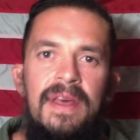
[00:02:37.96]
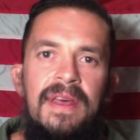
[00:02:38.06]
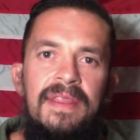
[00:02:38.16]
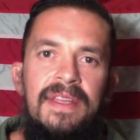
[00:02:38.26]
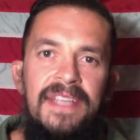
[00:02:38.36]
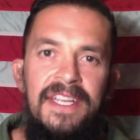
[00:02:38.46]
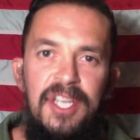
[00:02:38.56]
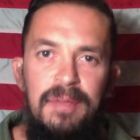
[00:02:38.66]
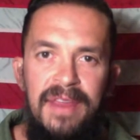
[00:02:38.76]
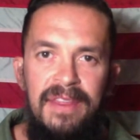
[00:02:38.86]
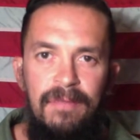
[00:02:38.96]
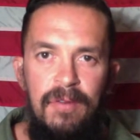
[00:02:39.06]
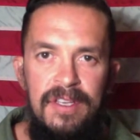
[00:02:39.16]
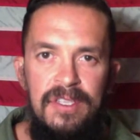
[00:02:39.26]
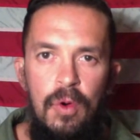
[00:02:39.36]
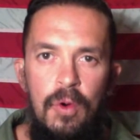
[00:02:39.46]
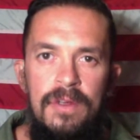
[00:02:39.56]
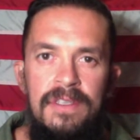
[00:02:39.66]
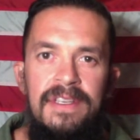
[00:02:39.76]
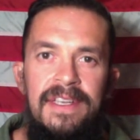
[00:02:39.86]
The teaching method for this
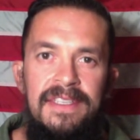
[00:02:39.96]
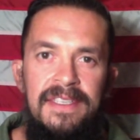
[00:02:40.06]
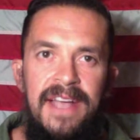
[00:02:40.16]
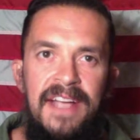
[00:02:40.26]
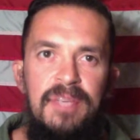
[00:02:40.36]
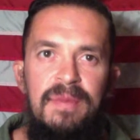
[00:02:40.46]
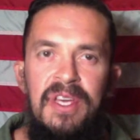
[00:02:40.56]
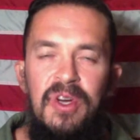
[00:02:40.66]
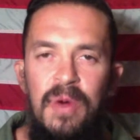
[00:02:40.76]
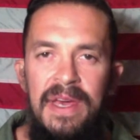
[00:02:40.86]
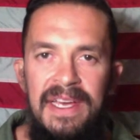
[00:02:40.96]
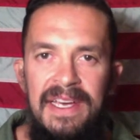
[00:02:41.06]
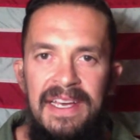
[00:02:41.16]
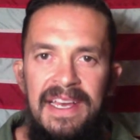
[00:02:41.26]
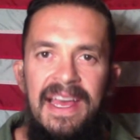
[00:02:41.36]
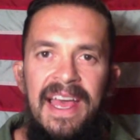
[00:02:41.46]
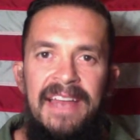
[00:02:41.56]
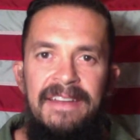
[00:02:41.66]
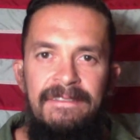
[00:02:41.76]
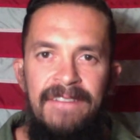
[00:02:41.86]
course is designed to be quick and
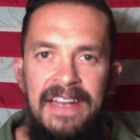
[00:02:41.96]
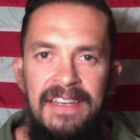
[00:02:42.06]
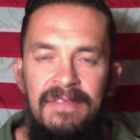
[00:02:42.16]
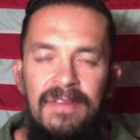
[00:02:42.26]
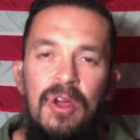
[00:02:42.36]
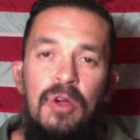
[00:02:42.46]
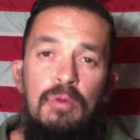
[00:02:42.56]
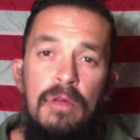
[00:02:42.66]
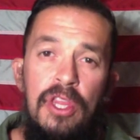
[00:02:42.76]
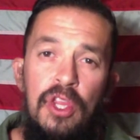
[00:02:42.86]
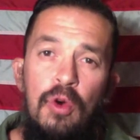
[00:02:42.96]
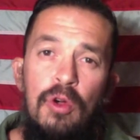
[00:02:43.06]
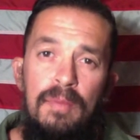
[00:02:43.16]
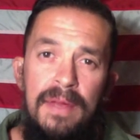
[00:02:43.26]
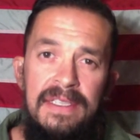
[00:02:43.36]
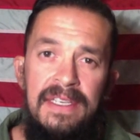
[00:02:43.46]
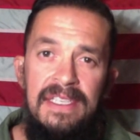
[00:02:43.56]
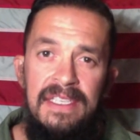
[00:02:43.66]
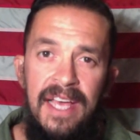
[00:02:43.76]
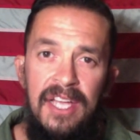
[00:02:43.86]
effective with your busy
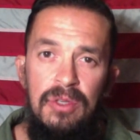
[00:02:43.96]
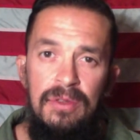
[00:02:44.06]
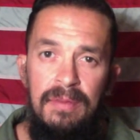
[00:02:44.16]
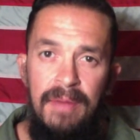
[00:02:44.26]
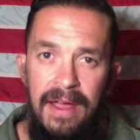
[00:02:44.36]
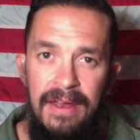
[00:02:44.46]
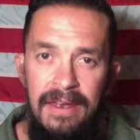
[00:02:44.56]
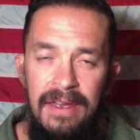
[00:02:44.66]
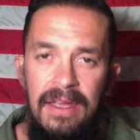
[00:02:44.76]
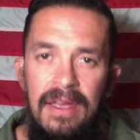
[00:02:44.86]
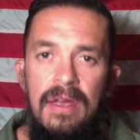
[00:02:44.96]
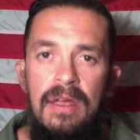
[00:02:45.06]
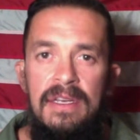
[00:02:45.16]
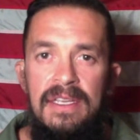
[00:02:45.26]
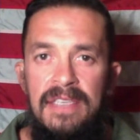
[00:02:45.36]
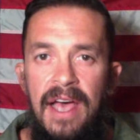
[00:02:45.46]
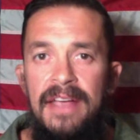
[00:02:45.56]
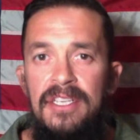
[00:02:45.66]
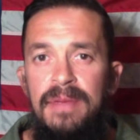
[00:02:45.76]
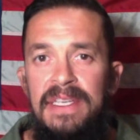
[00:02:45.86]
schedule in mind. Designed
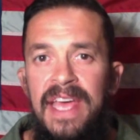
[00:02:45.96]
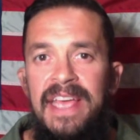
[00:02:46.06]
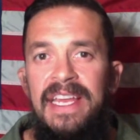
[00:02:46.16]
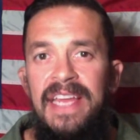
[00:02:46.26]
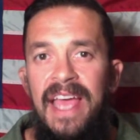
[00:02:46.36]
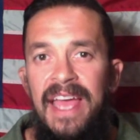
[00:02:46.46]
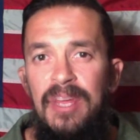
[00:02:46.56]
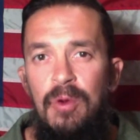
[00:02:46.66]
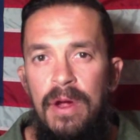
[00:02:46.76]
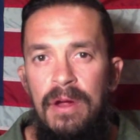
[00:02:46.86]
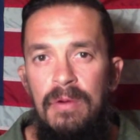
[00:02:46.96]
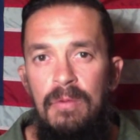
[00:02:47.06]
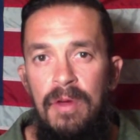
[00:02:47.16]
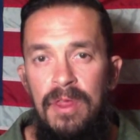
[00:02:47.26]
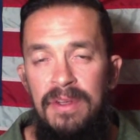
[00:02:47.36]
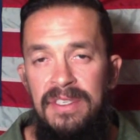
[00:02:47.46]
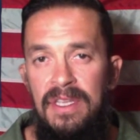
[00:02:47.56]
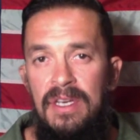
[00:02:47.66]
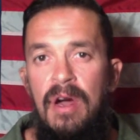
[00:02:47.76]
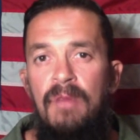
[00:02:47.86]
to be taken anywhere, whether it's in the
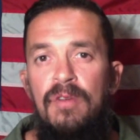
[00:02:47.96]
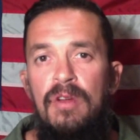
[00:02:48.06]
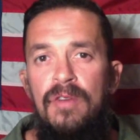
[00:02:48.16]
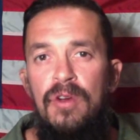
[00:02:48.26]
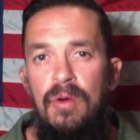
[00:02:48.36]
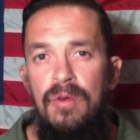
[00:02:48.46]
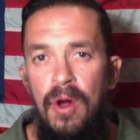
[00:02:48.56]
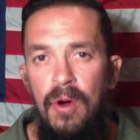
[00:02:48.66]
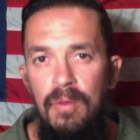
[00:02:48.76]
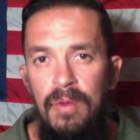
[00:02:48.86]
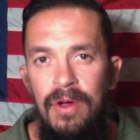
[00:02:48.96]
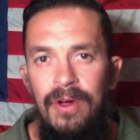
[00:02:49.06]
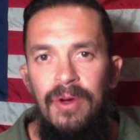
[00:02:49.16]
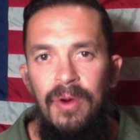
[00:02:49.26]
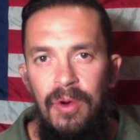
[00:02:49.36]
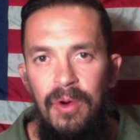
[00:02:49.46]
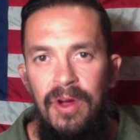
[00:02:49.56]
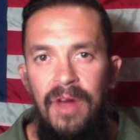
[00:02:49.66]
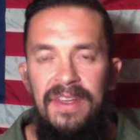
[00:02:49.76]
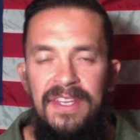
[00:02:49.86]
comfort of your own home or on
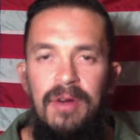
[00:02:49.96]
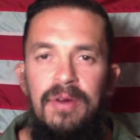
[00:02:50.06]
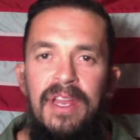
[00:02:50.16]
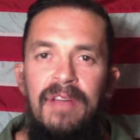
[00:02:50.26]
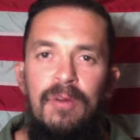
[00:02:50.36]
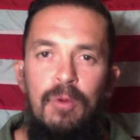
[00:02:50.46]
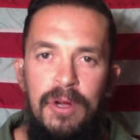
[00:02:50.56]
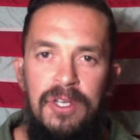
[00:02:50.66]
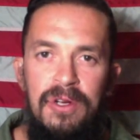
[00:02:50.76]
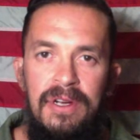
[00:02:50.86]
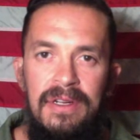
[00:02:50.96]
the tailgate of your work truck,